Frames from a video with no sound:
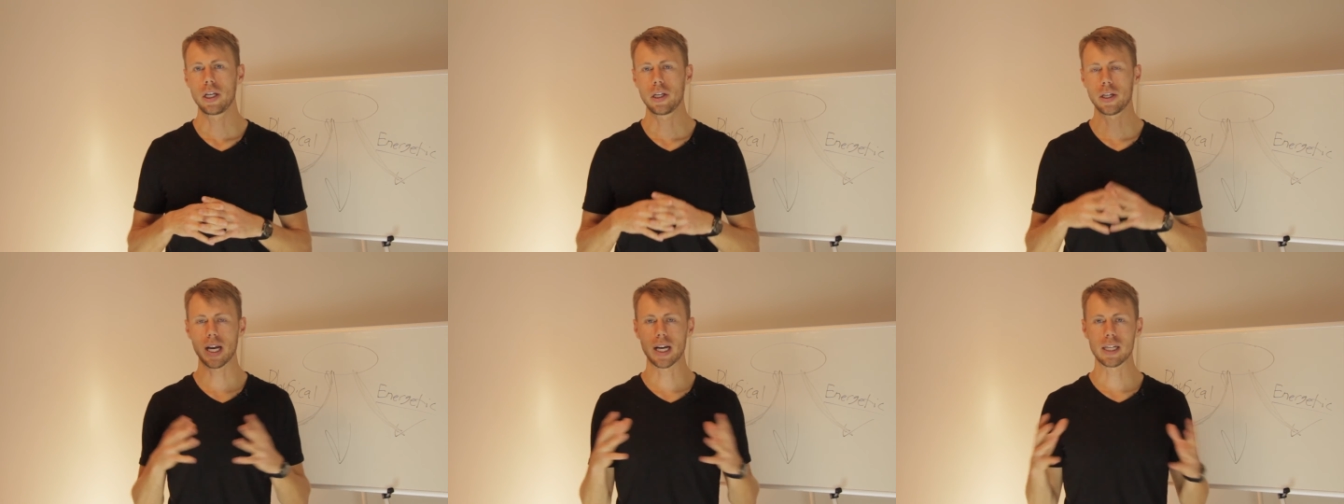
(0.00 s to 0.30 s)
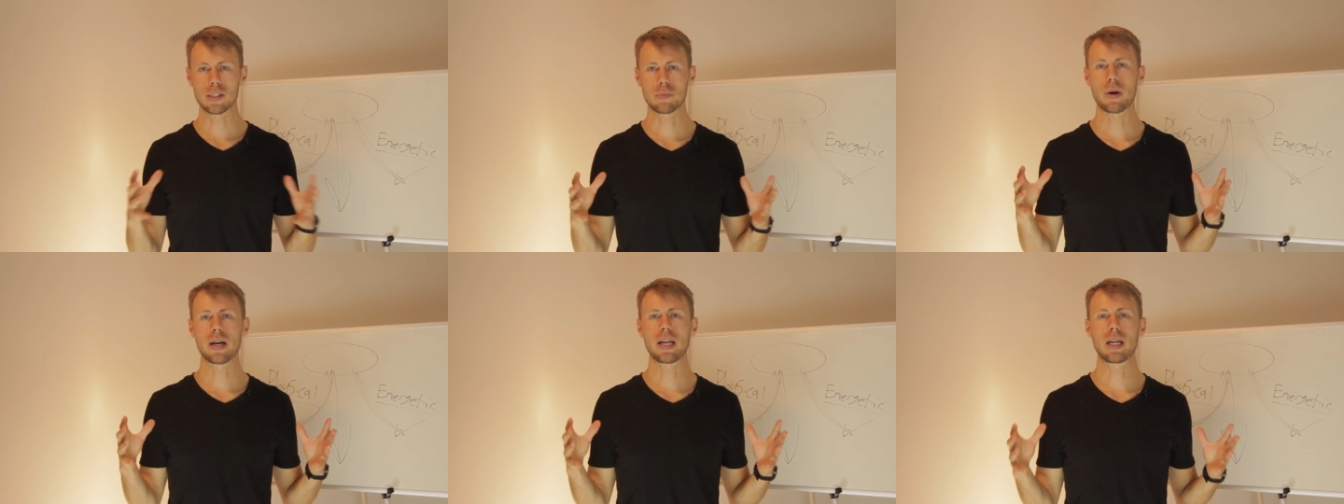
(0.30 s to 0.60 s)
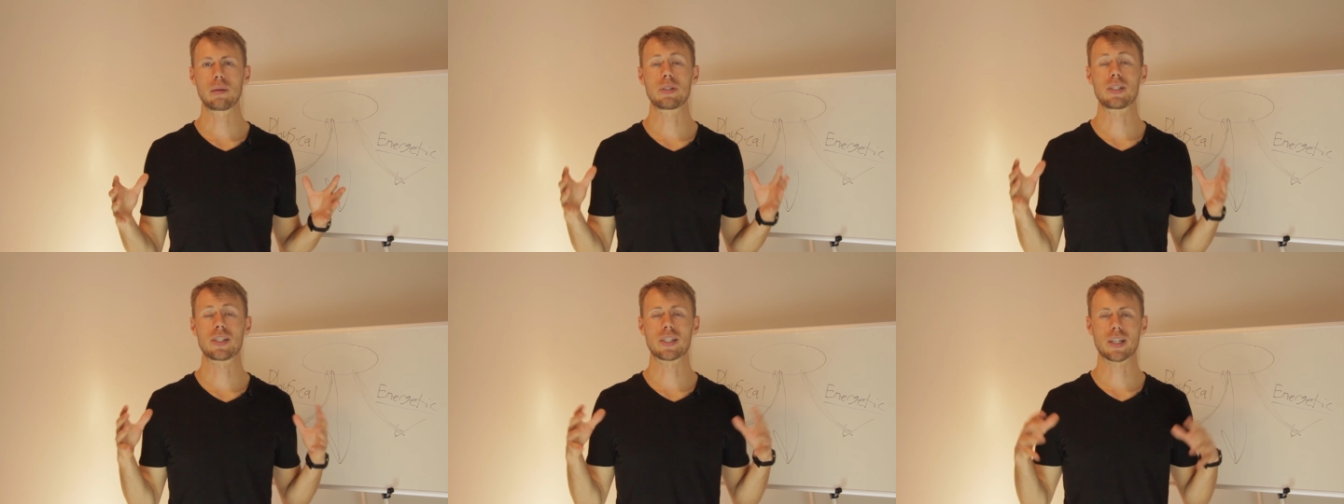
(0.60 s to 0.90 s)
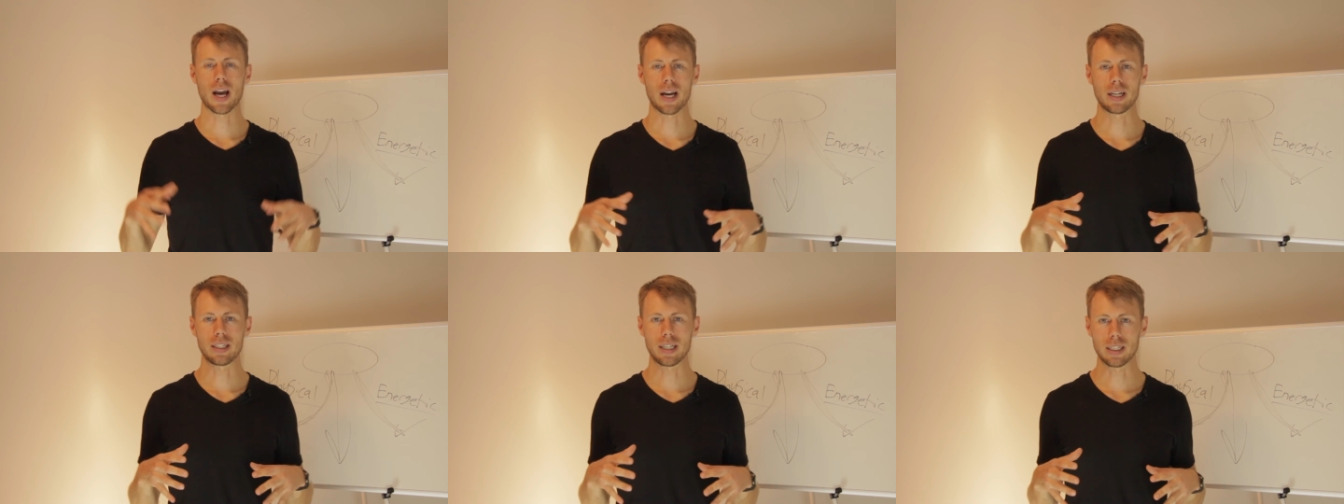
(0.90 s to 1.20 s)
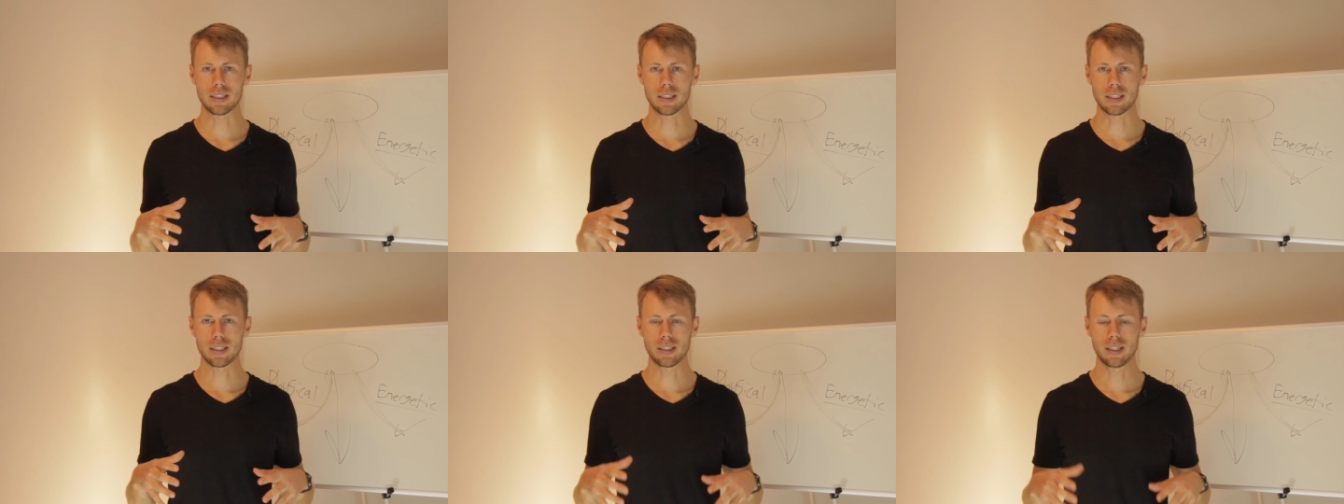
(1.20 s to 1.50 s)
You guys, my name is Sky
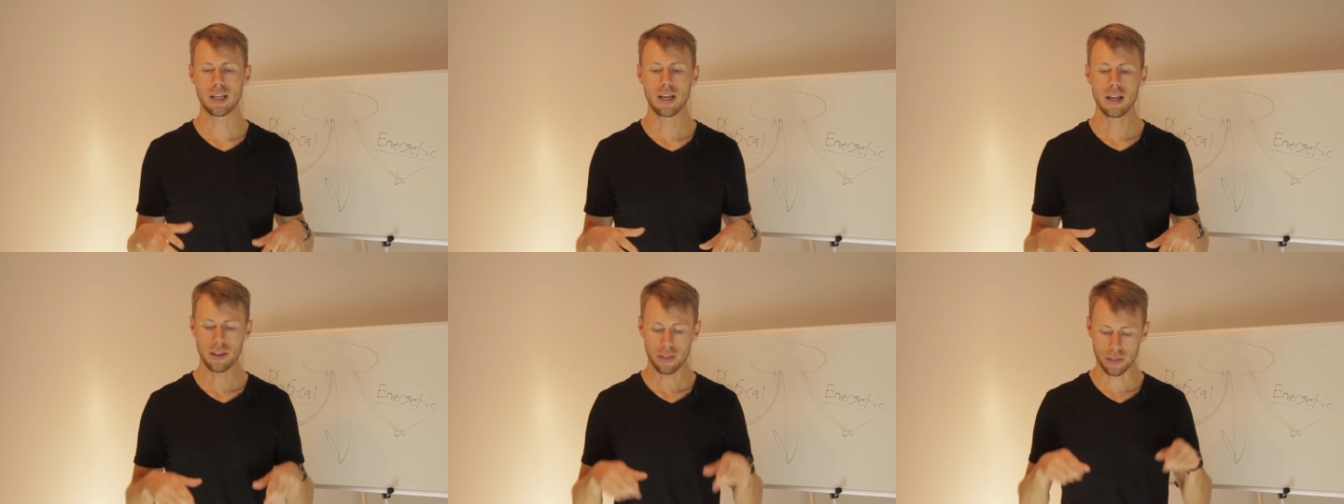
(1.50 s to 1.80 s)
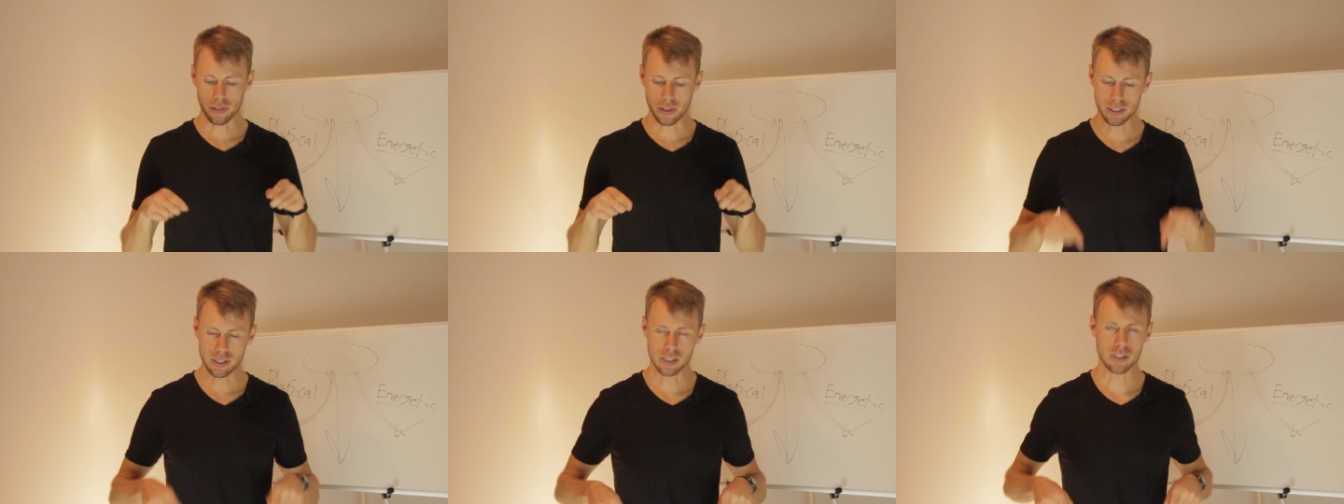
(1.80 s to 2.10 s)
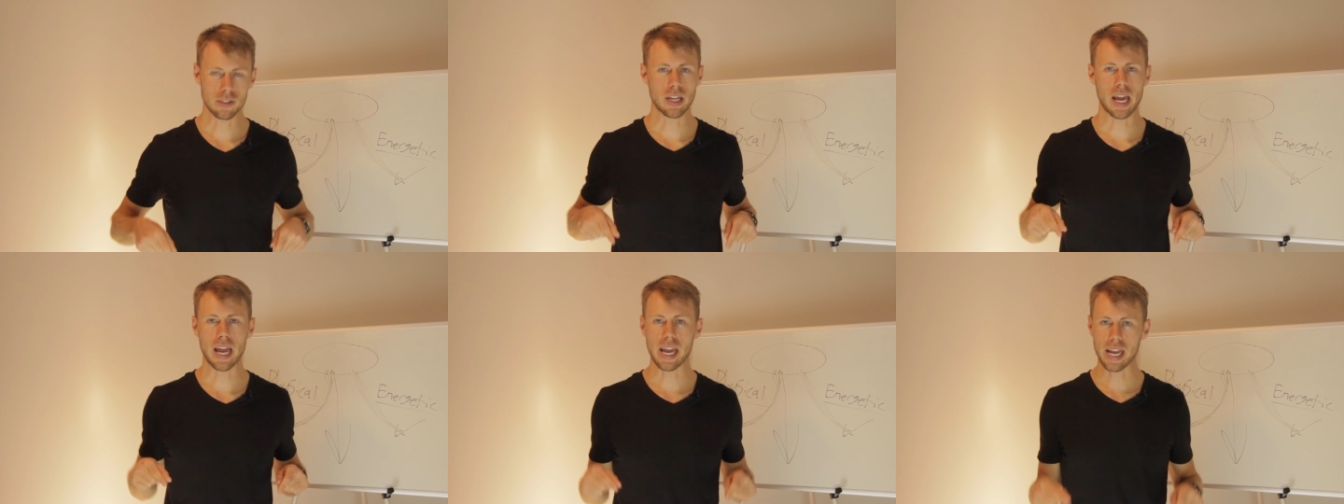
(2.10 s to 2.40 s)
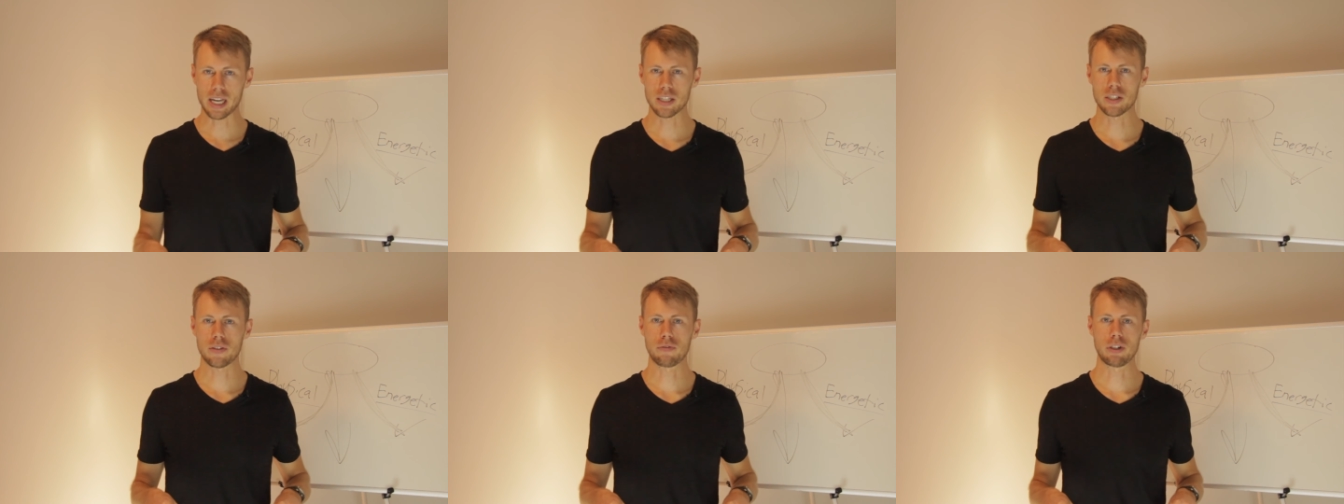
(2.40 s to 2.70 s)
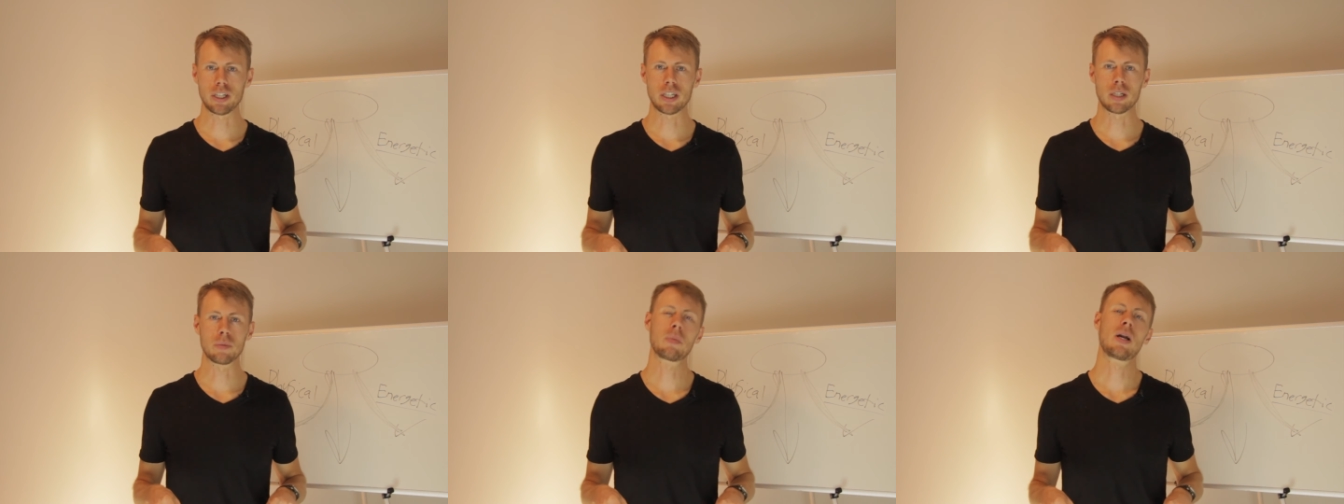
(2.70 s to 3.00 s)
Denton. This is AS
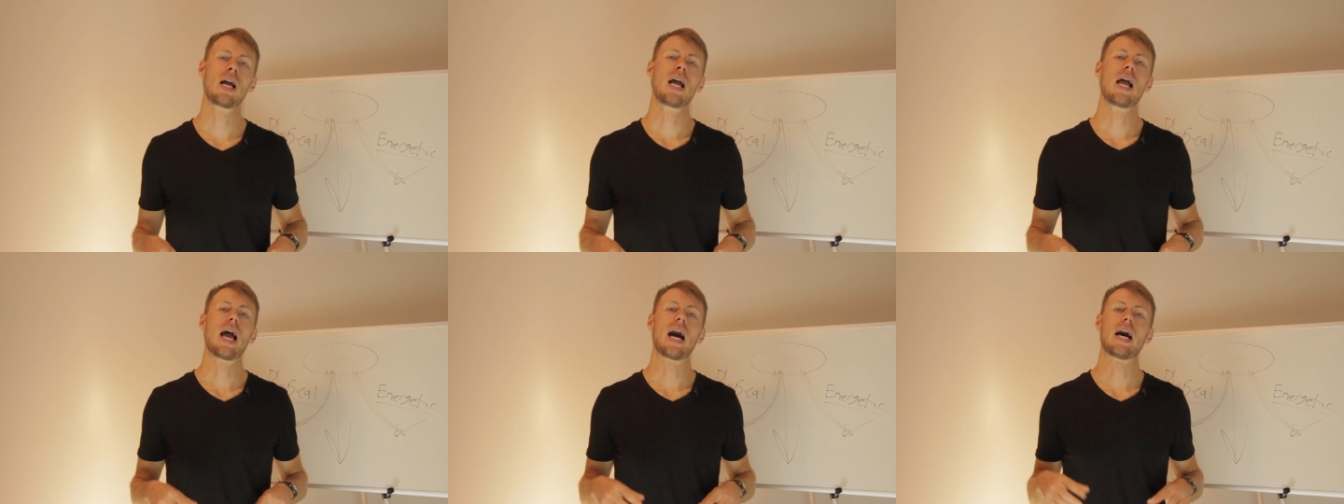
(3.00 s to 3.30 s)
Freedom,